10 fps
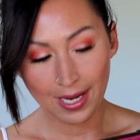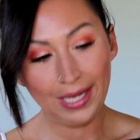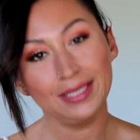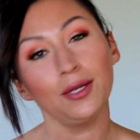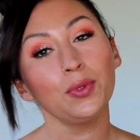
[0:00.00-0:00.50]

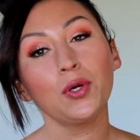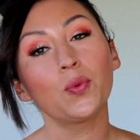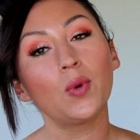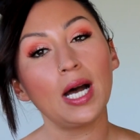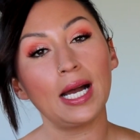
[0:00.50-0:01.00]
I don't
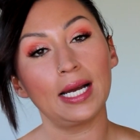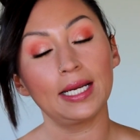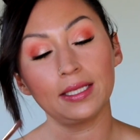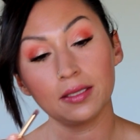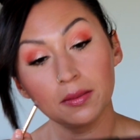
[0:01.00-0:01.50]
know
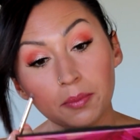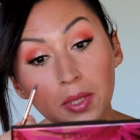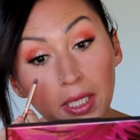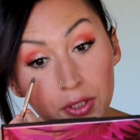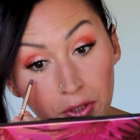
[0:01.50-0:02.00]
why,
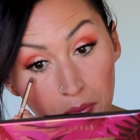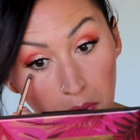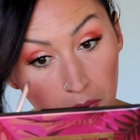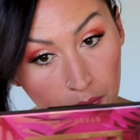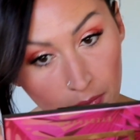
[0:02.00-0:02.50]
but I do.
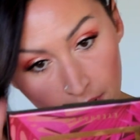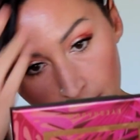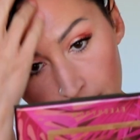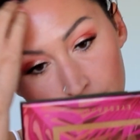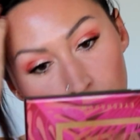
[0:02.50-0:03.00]

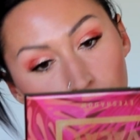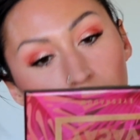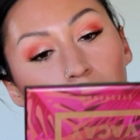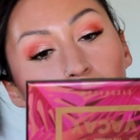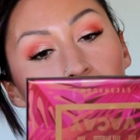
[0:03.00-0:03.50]
So we're
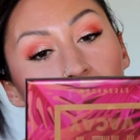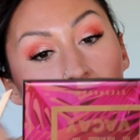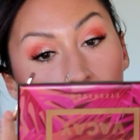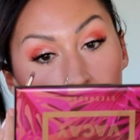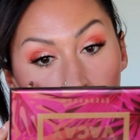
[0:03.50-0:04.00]
gonna put
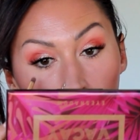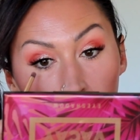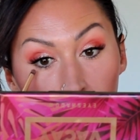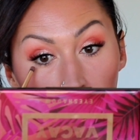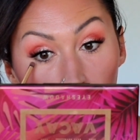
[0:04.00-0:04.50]
that
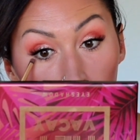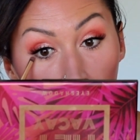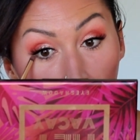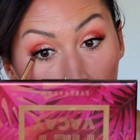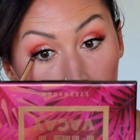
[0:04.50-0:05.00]
on the lower
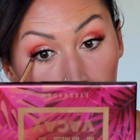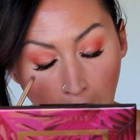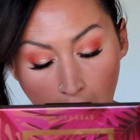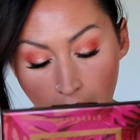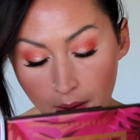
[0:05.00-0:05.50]
lash
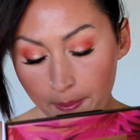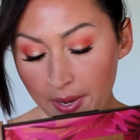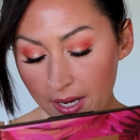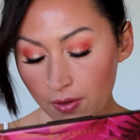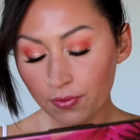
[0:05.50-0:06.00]

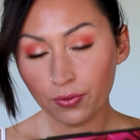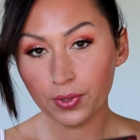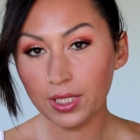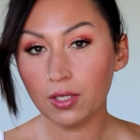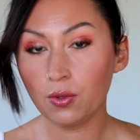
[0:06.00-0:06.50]
about
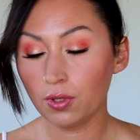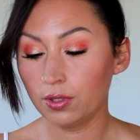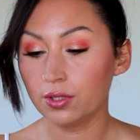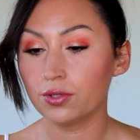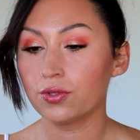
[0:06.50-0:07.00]

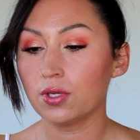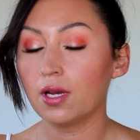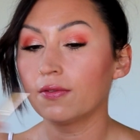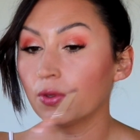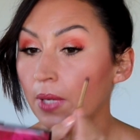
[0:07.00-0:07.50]
3/4
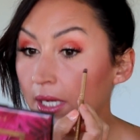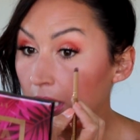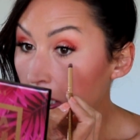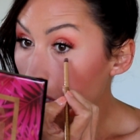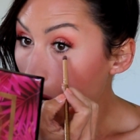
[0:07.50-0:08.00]
of the way in.